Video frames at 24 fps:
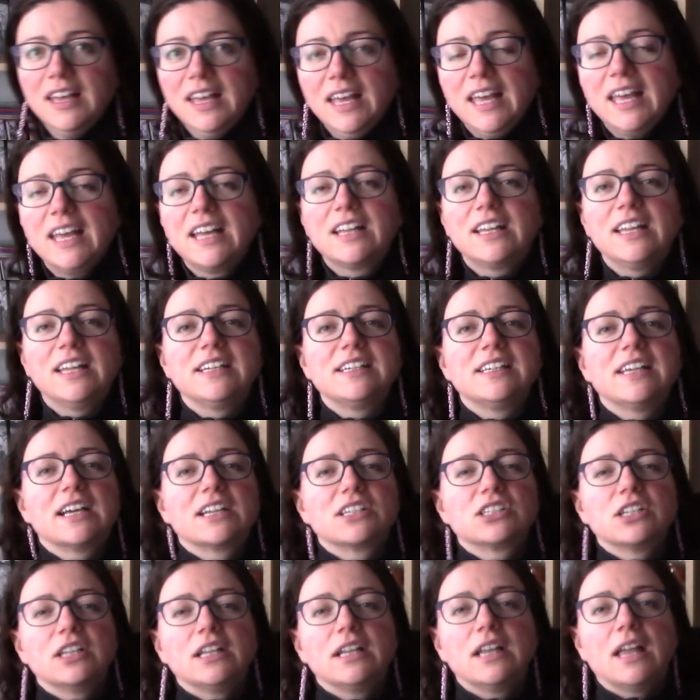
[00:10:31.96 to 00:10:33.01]
inclined to
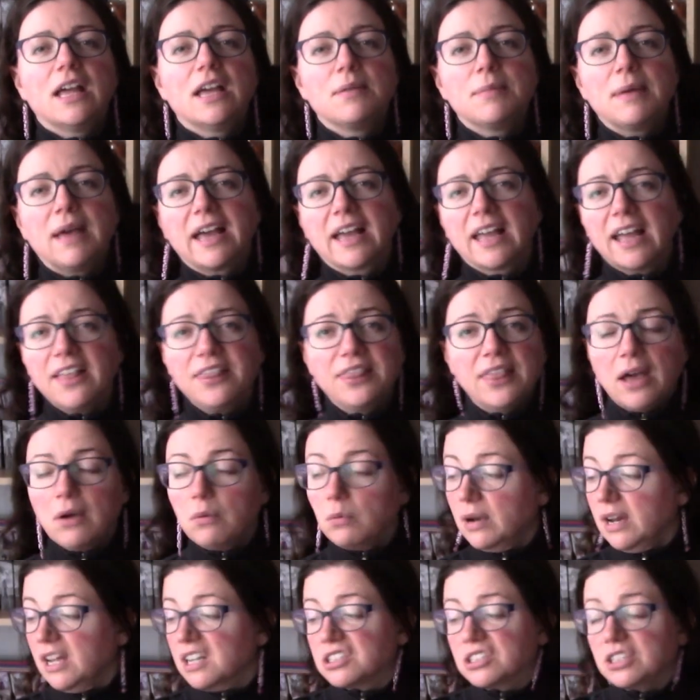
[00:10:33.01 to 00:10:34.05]
actually lie back, and that
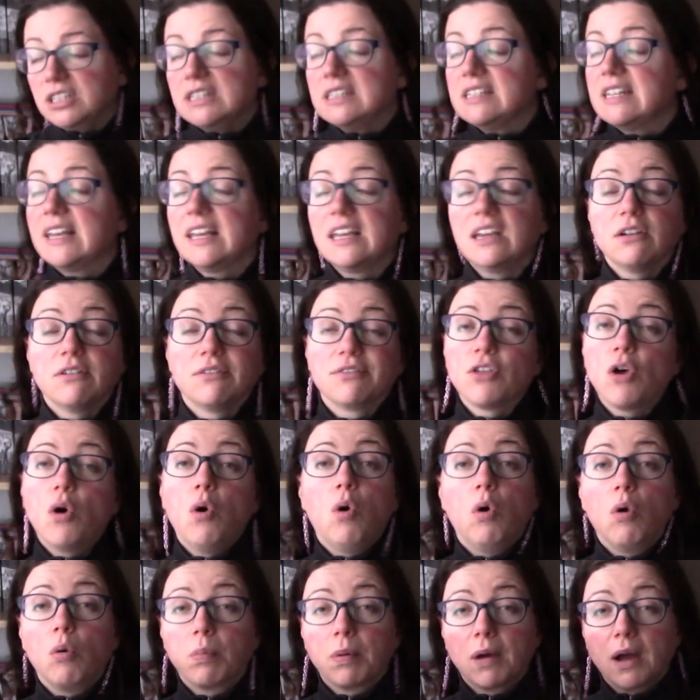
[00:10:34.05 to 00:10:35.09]
would actually take care of the
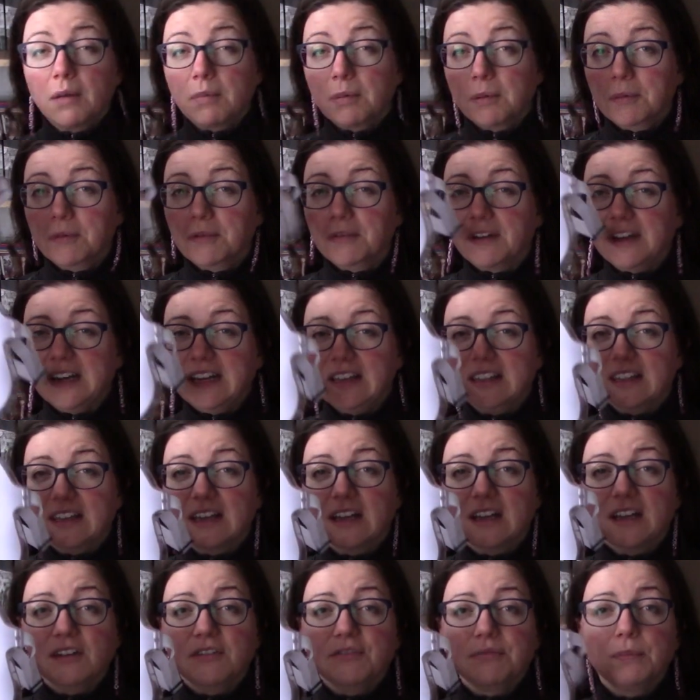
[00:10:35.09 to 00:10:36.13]
whole problem of anything
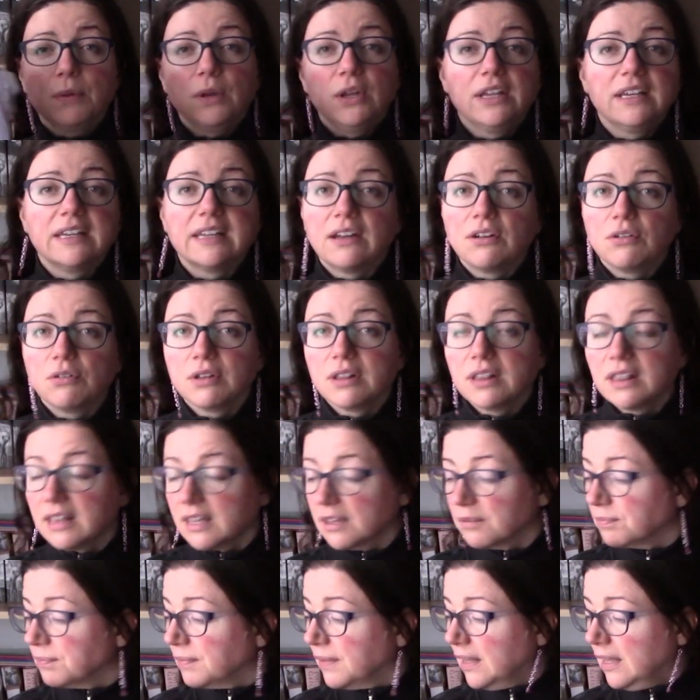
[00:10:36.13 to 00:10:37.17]
kind of pulling down or
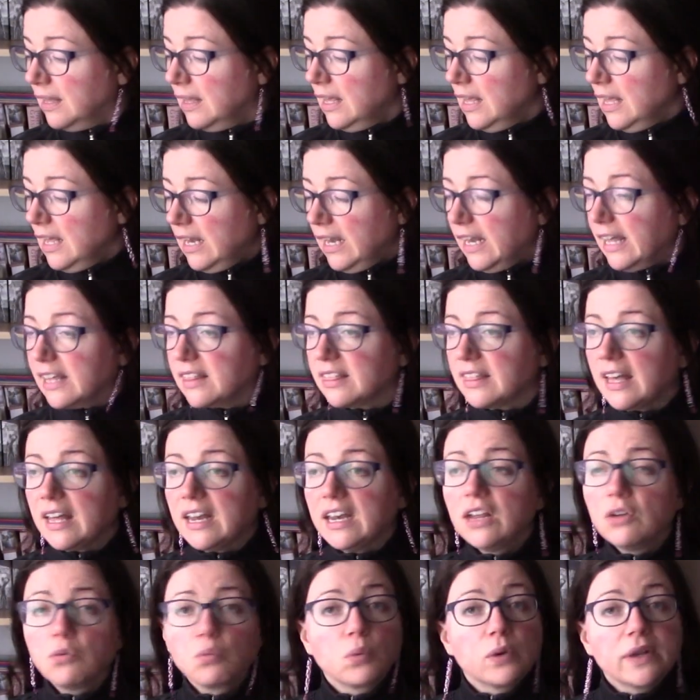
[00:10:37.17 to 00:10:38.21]
anything like that.
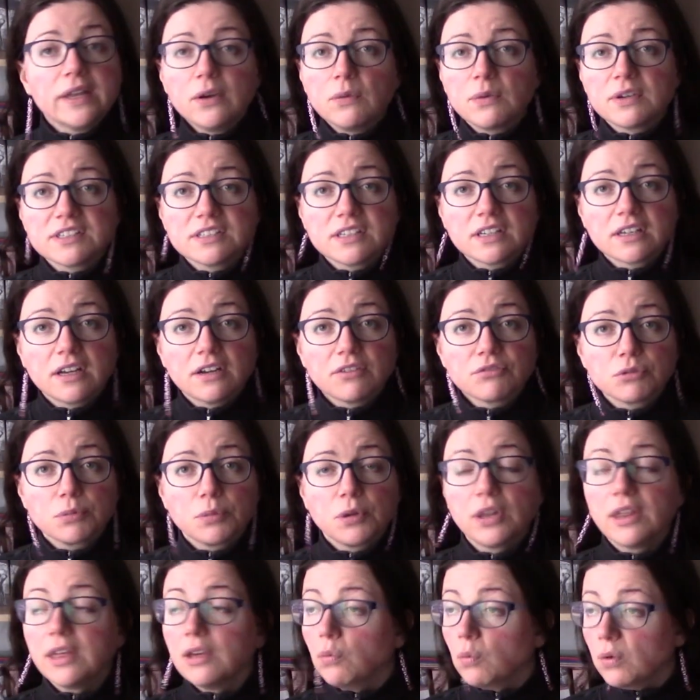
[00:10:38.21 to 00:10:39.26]
It really wasn't
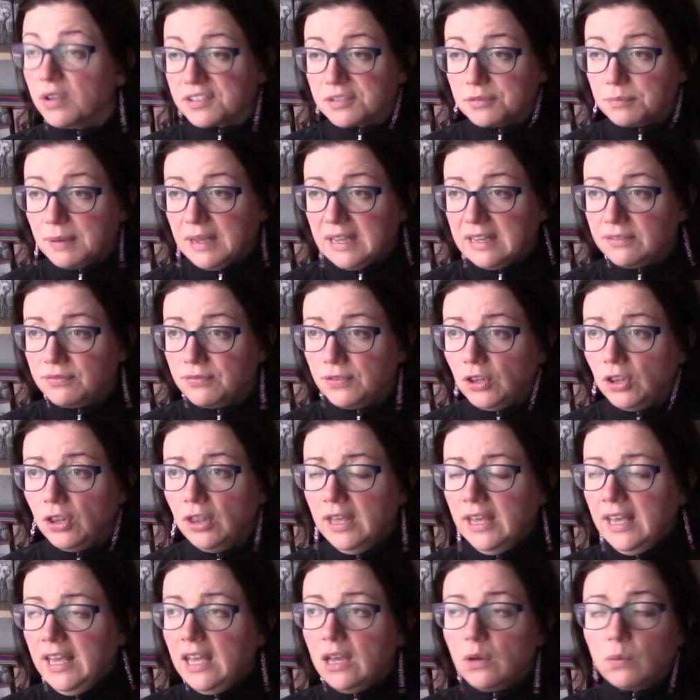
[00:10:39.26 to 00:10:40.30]
uncomfortable, it wasn't painful,
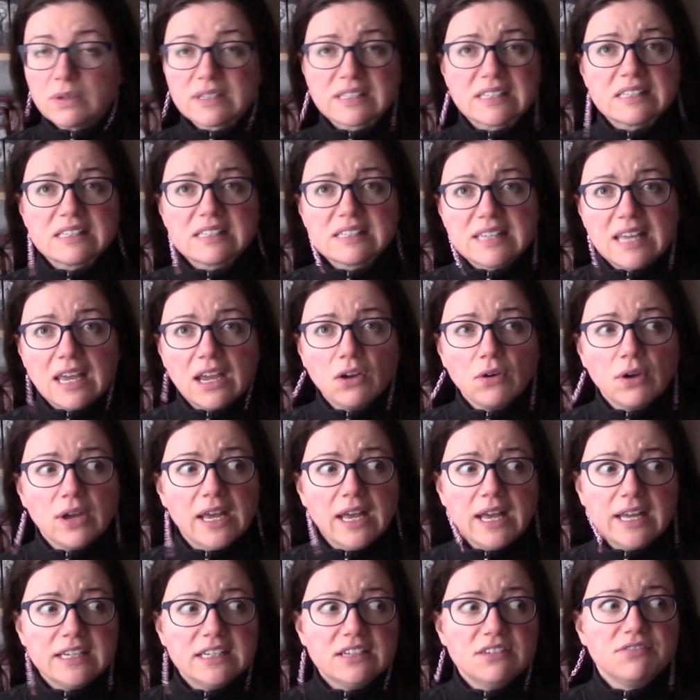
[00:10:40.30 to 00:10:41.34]
it wasn't scary,
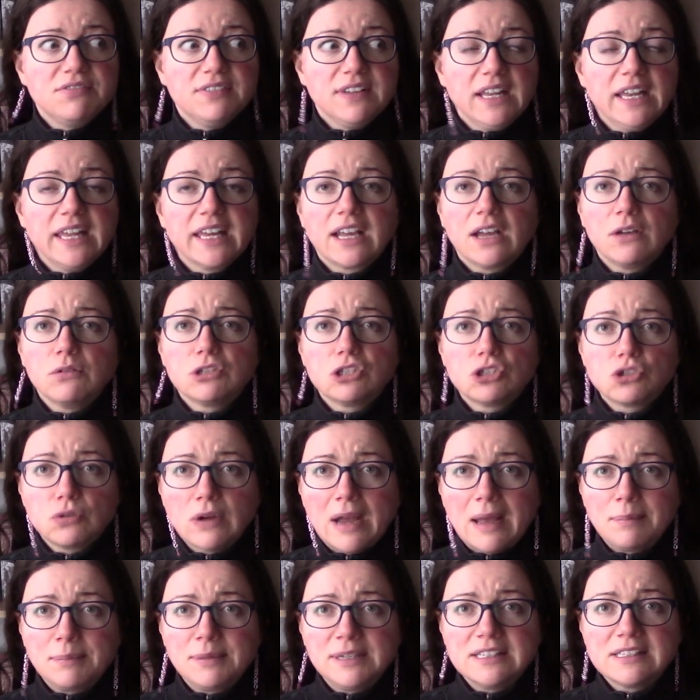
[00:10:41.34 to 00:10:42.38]
I didn't feel like I was
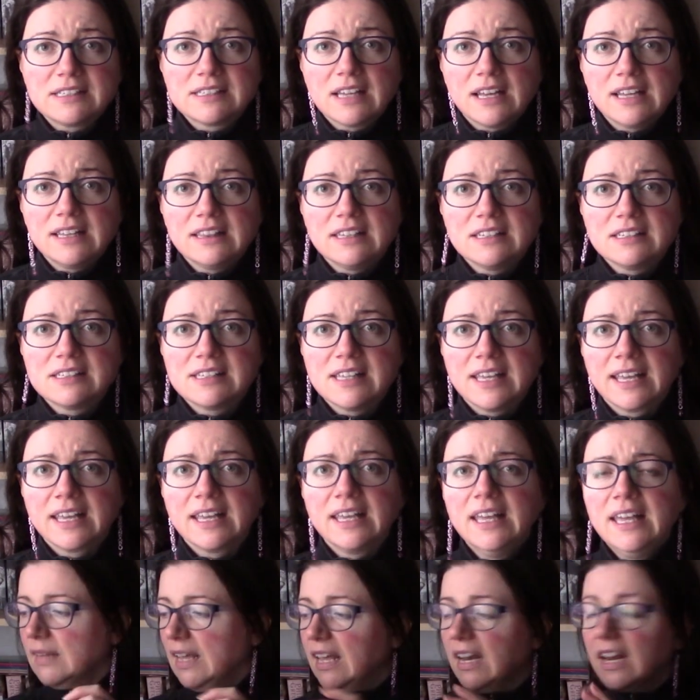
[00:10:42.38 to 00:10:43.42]
trapped inside this thing.
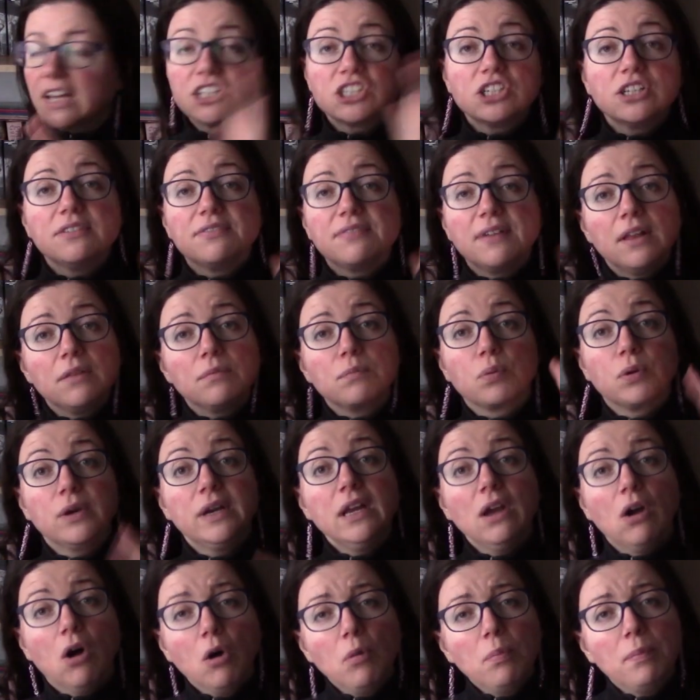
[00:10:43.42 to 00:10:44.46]
It actually felt
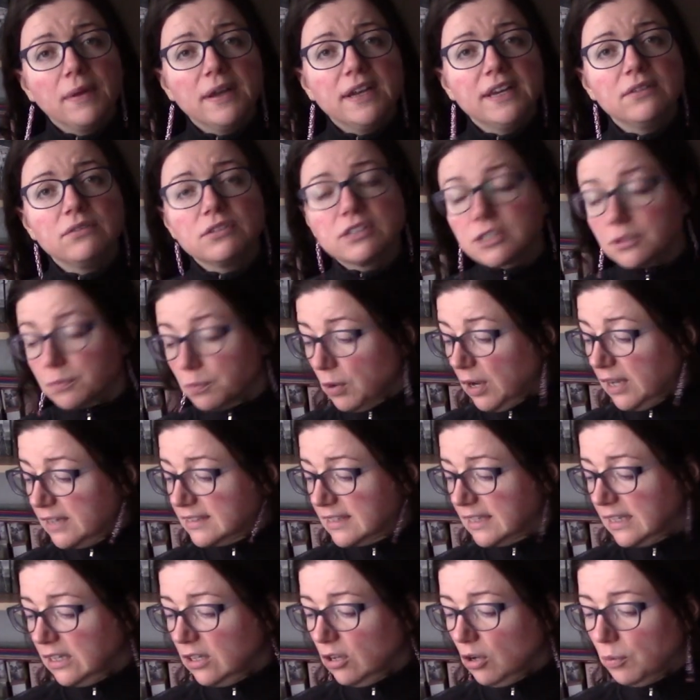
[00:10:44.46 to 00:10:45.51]
pretty open. It was
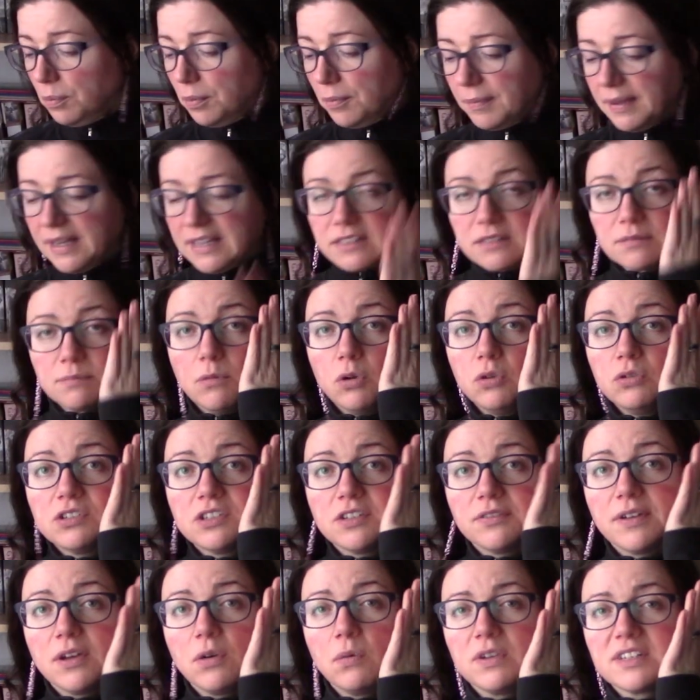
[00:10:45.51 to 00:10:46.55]
surprisingly open because most
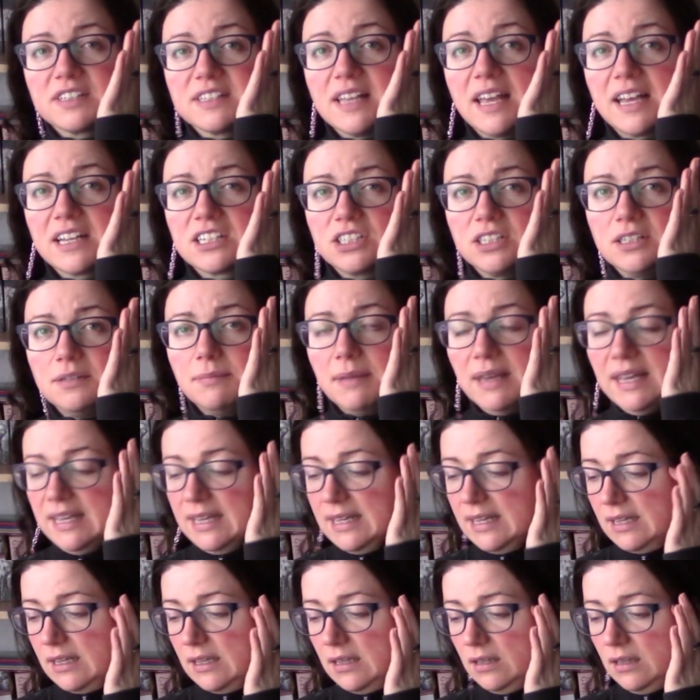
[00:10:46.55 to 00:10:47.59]
of it wasn't actually
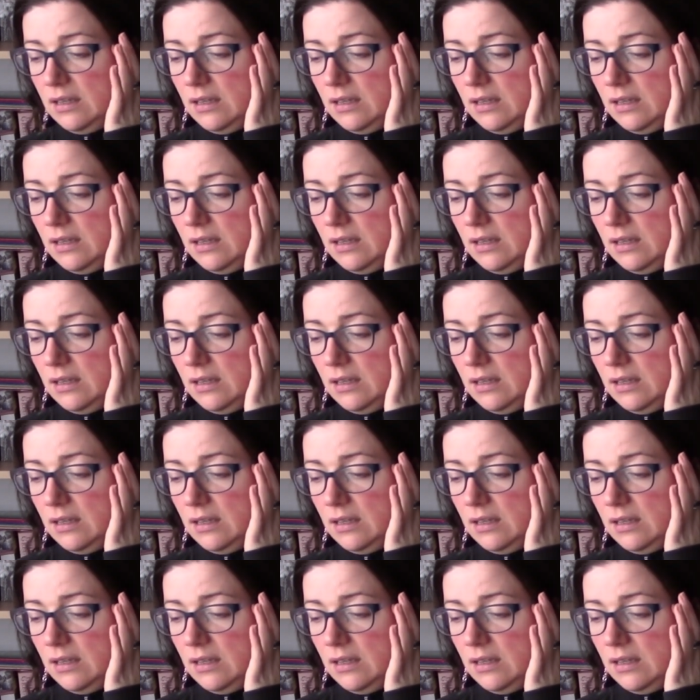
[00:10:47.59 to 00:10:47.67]
making,